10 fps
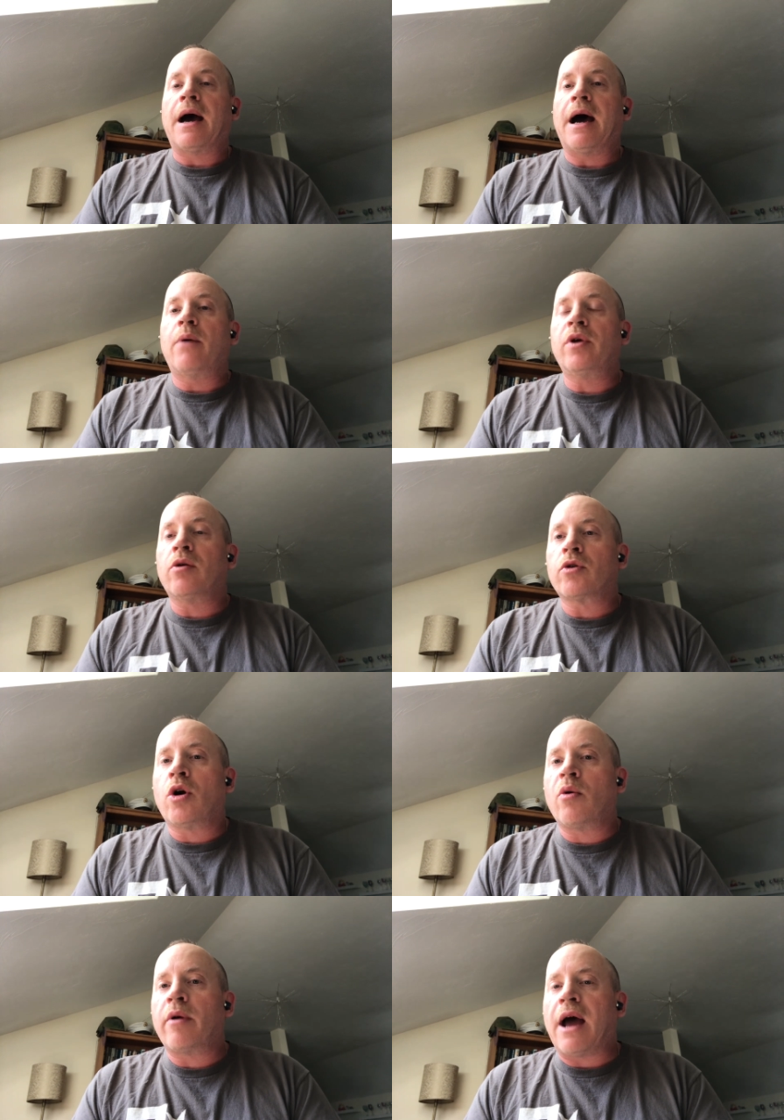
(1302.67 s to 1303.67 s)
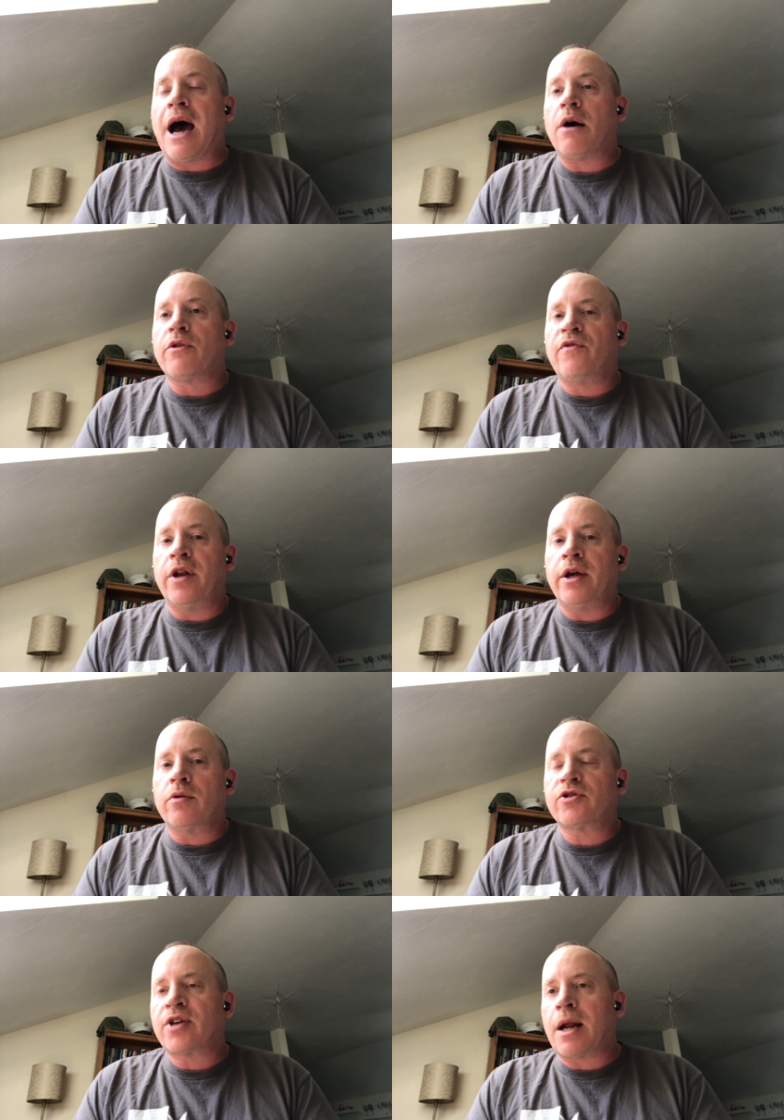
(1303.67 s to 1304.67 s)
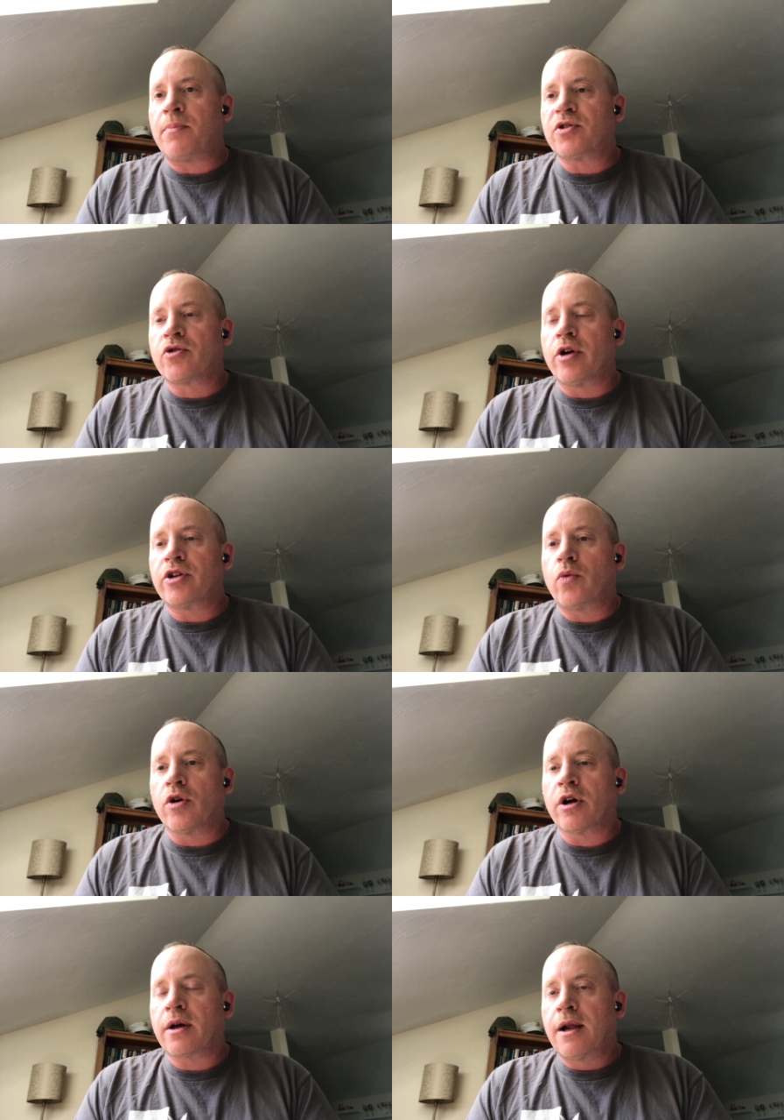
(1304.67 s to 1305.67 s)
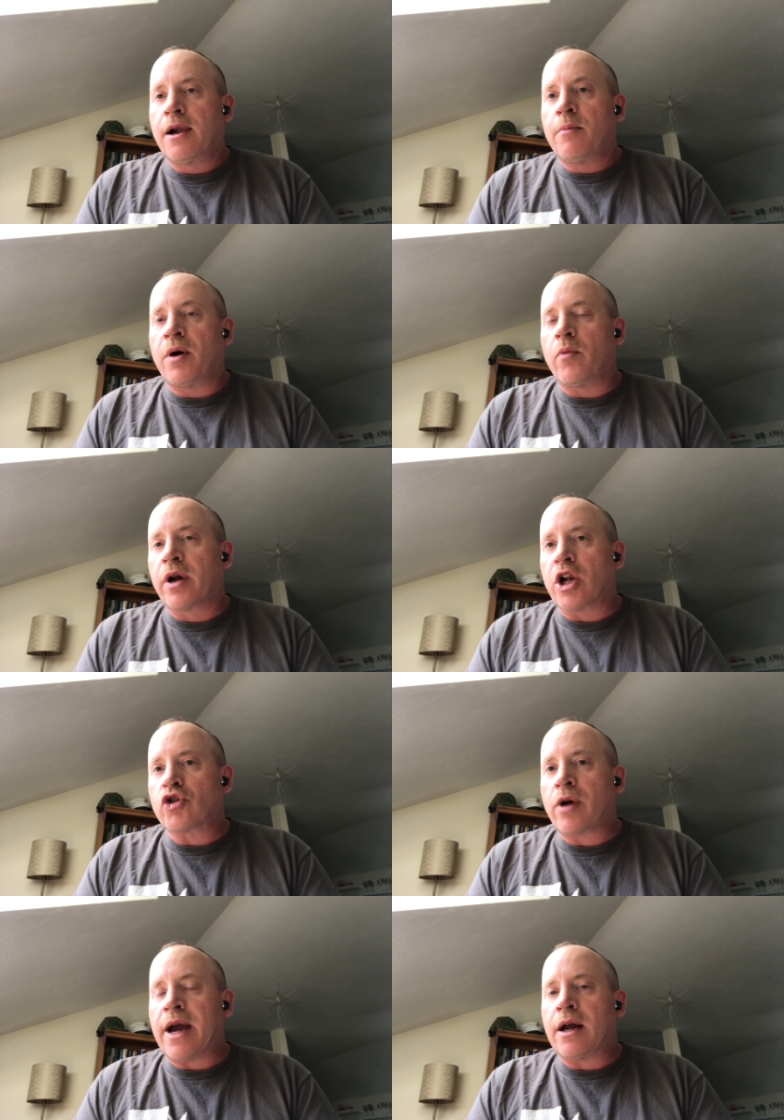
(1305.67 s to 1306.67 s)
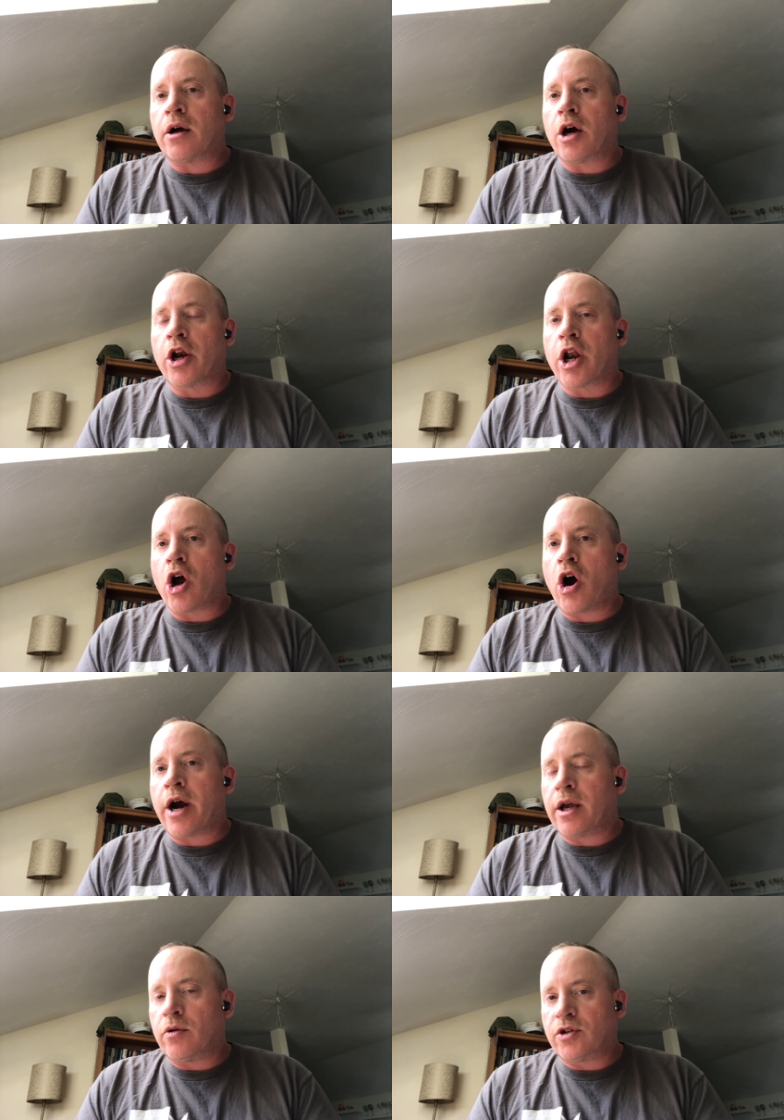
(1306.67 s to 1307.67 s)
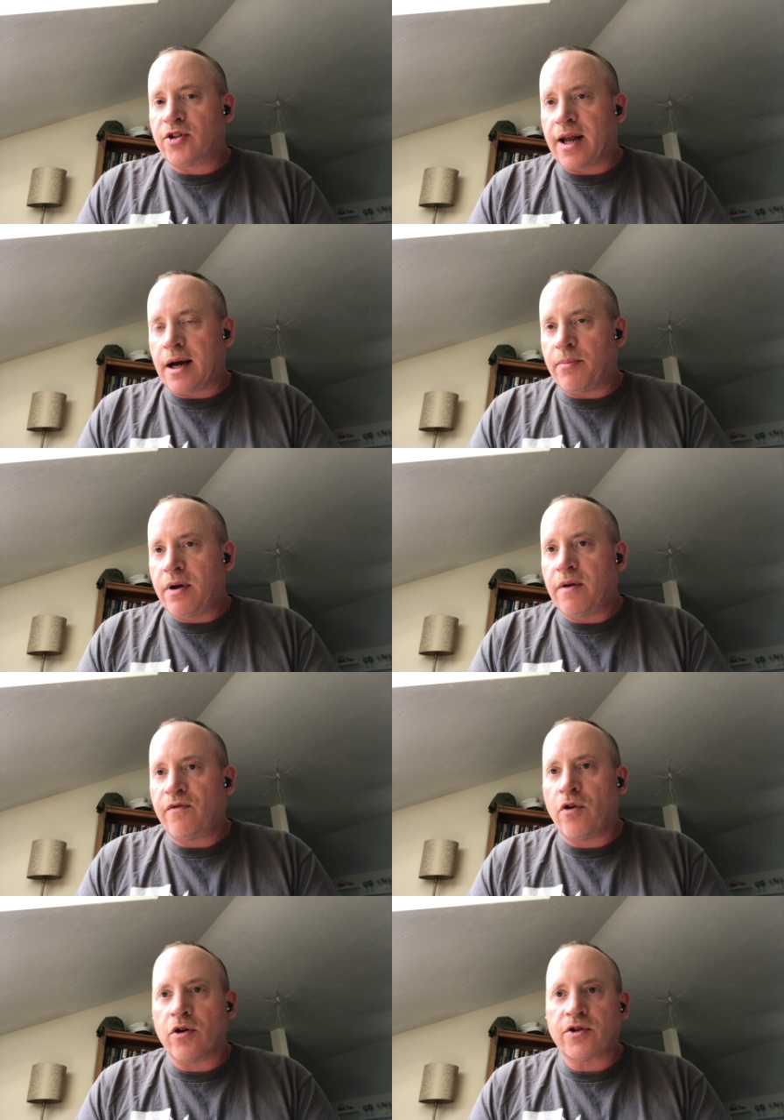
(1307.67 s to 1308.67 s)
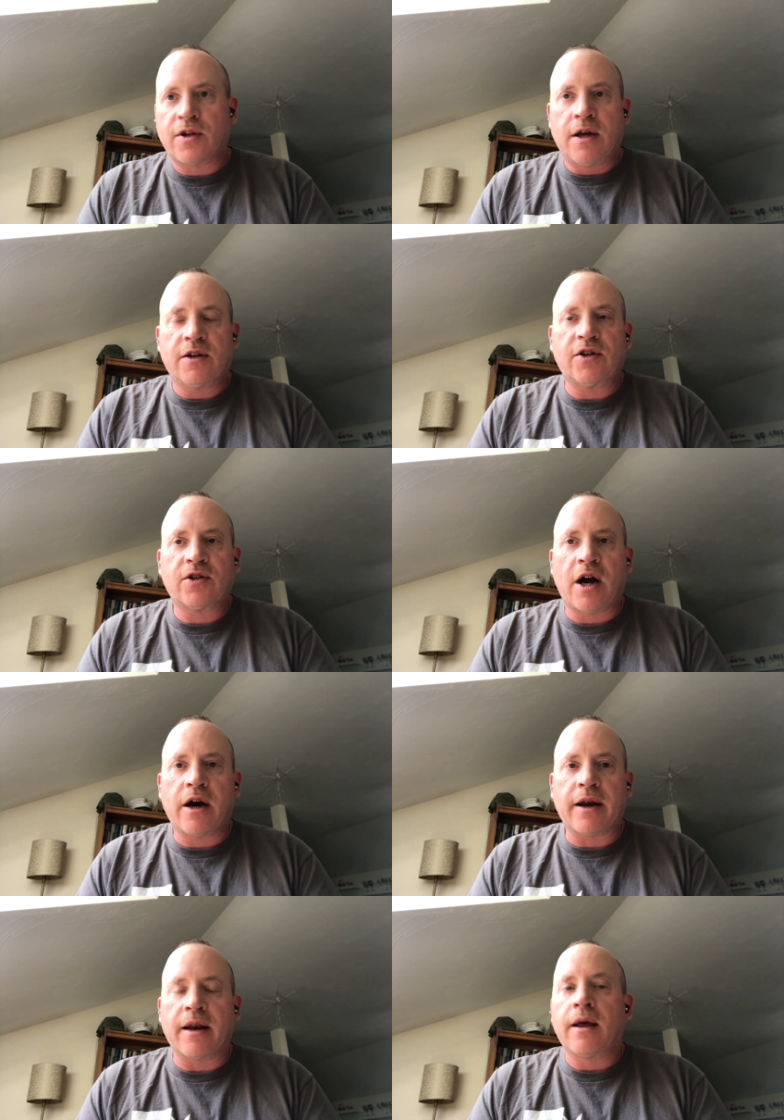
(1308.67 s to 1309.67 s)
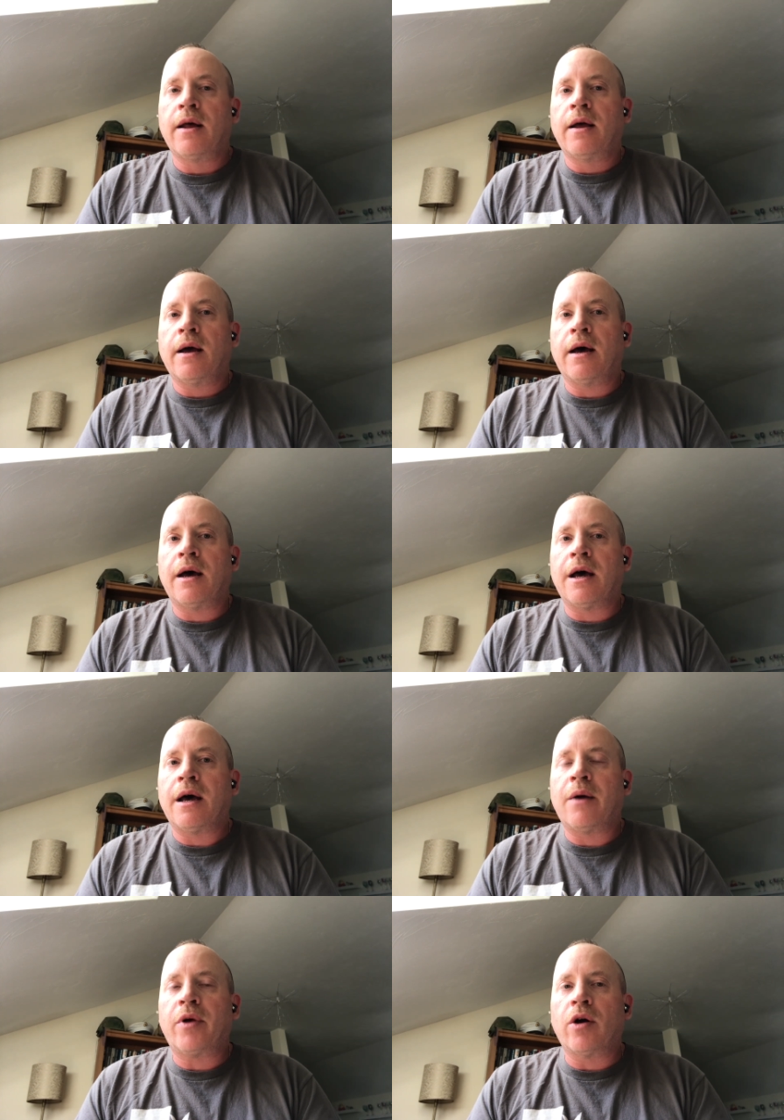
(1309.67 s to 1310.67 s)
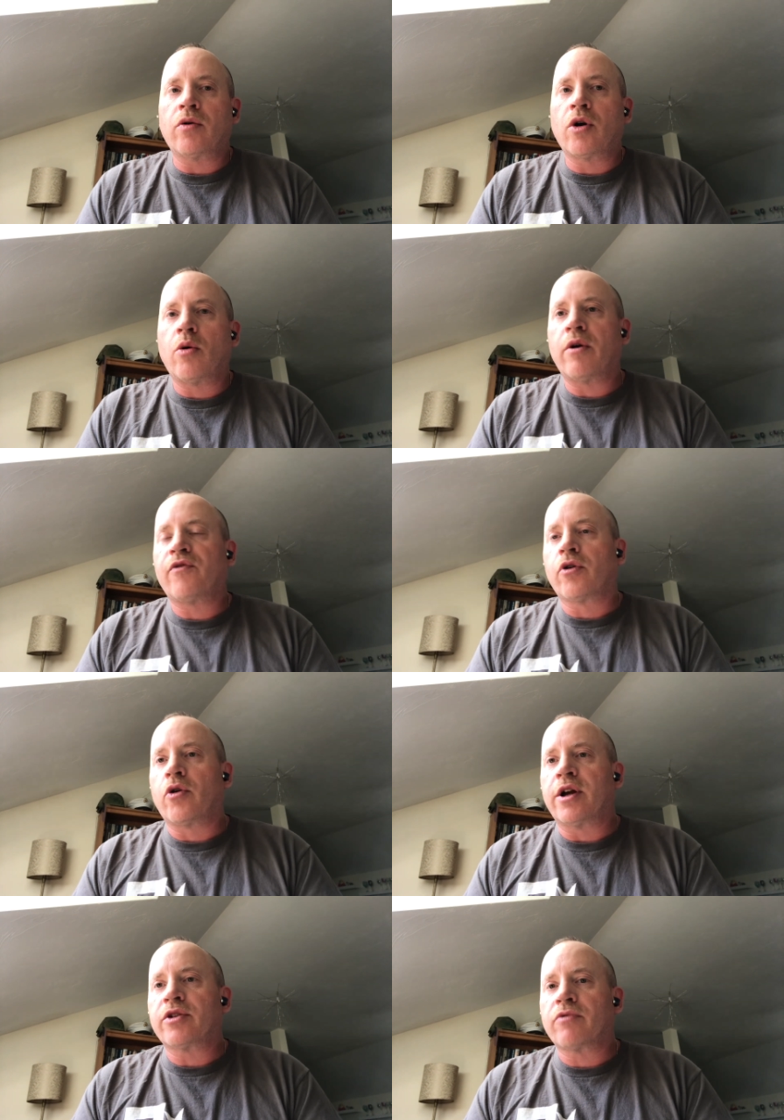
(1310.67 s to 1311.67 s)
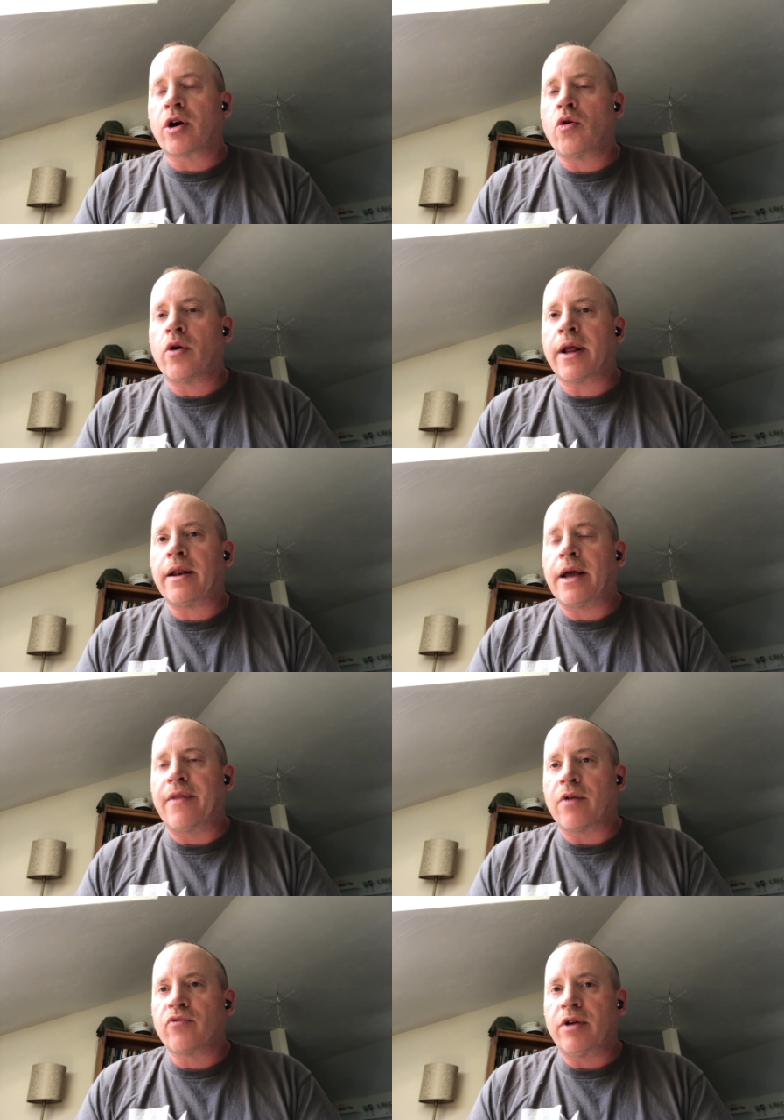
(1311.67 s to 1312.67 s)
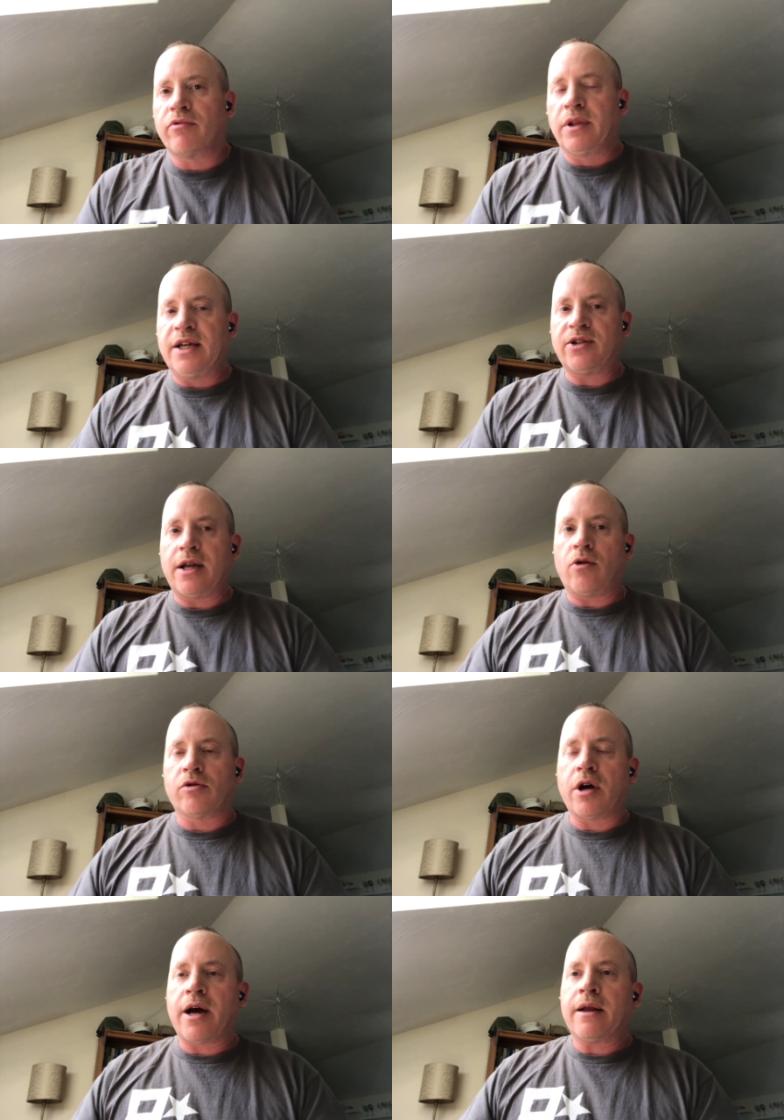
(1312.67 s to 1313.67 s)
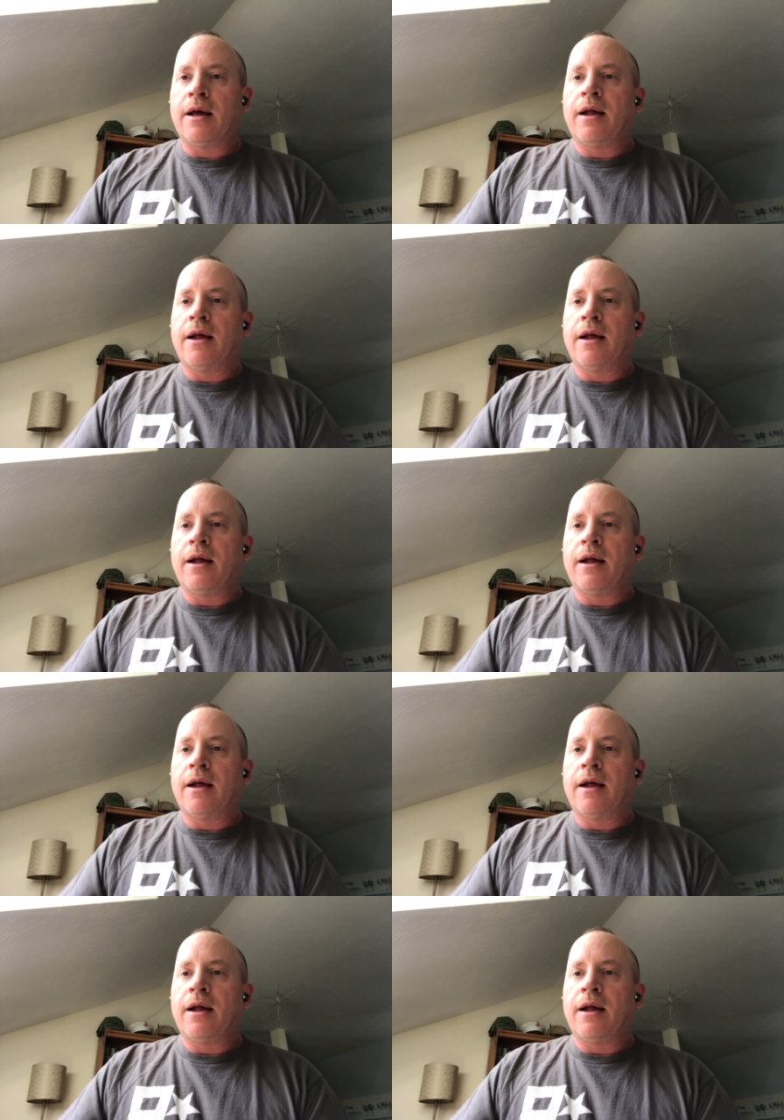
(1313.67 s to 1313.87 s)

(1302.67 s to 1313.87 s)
we don't know how the video setup is going to work, but we're going to try it out on an audio setup first to start it. We don't know if we're going to record it and then re-release it or not,